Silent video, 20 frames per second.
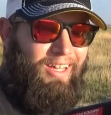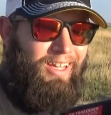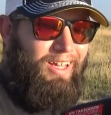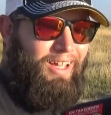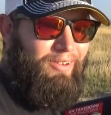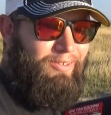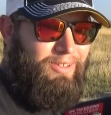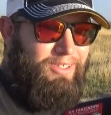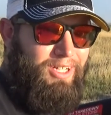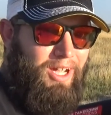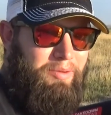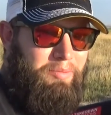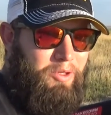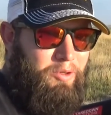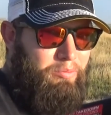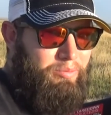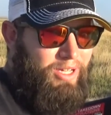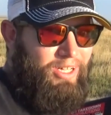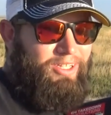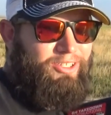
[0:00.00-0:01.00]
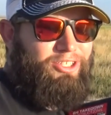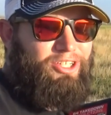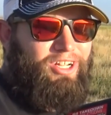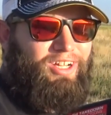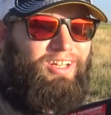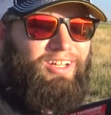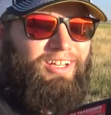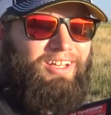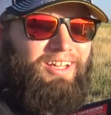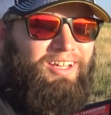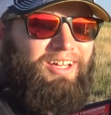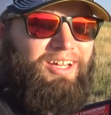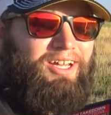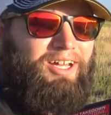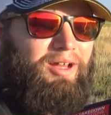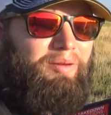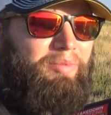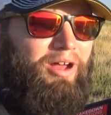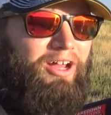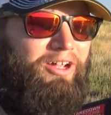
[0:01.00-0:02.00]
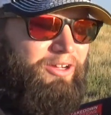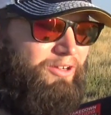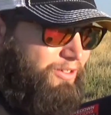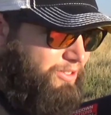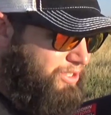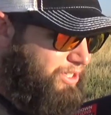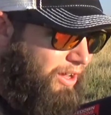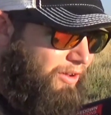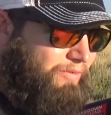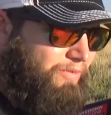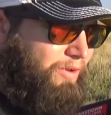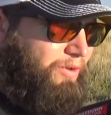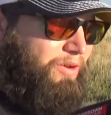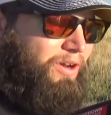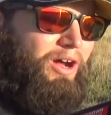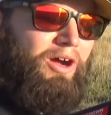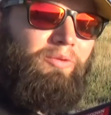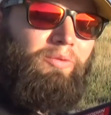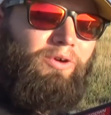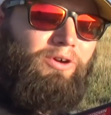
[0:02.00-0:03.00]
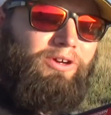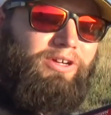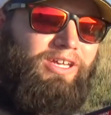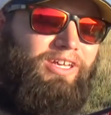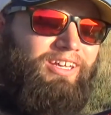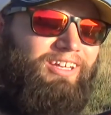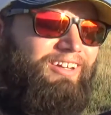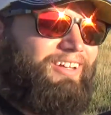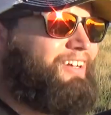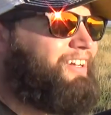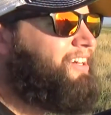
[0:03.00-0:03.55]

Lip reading: every time you bitch about your cell phone not working,